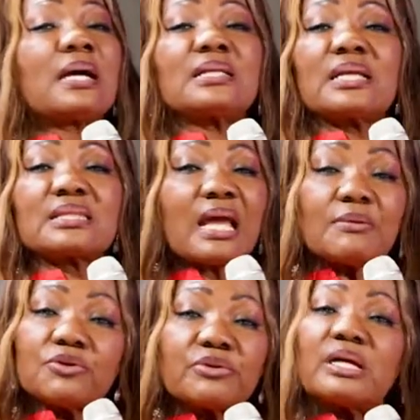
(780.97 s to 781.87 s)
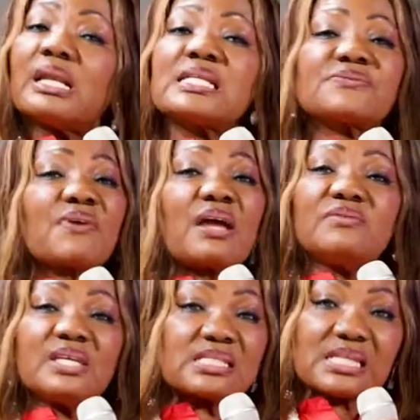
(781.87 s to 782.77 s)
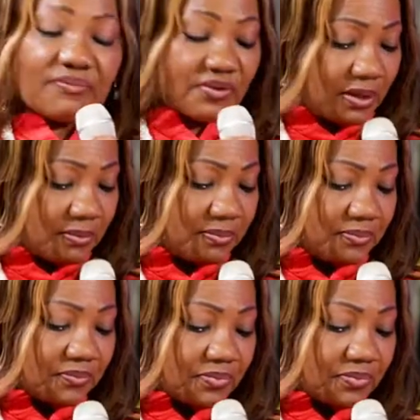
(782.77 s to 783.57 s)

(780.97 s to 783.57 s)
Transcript: By the time you realize five years have come,